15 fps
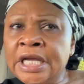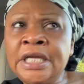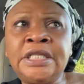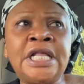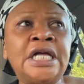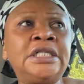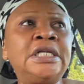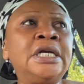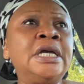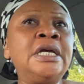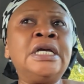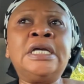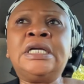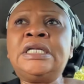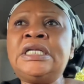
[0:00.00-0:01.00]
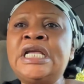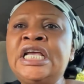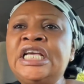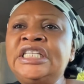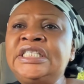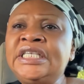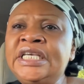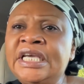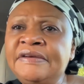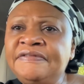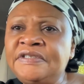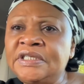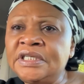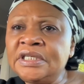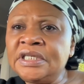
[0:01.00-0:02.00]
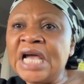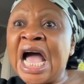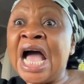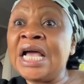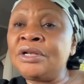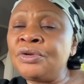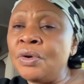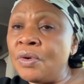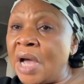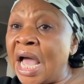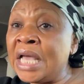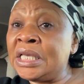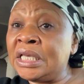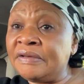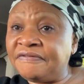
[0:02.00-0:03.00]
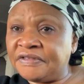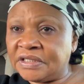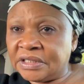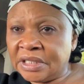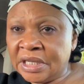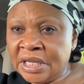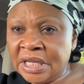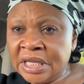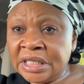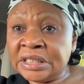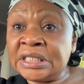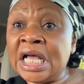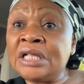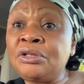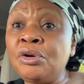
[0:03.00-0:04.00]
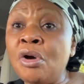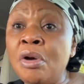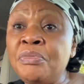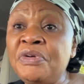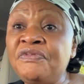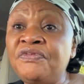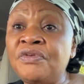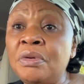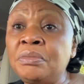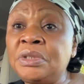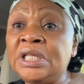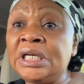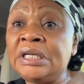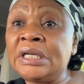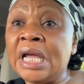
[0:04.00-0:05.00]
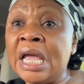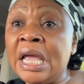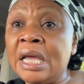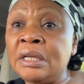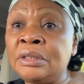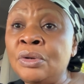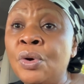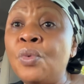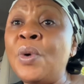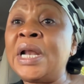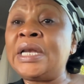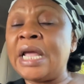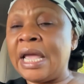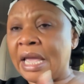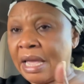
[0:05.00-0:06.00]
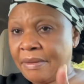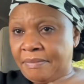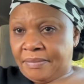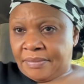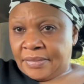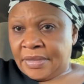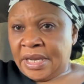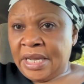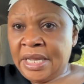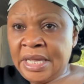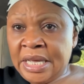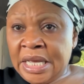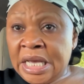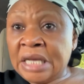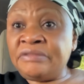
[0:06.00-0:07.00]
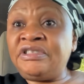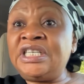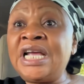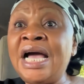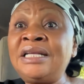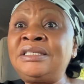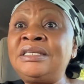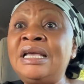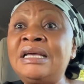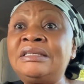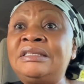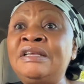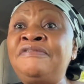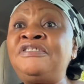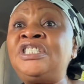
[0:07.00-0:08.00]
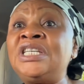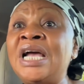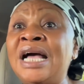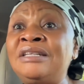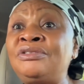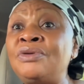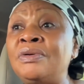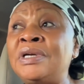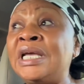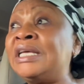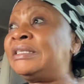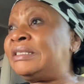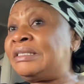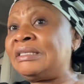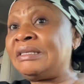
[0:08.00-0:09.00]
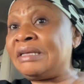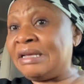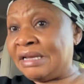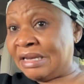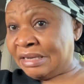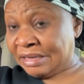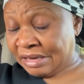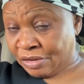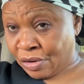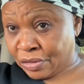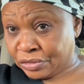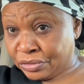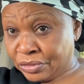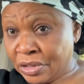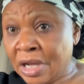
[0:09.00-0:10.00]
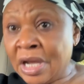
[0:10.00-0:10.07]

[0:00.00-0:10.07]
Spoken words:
That his gift, her gift, start coming from 1 a.m. If she has case, if she has your case in the court,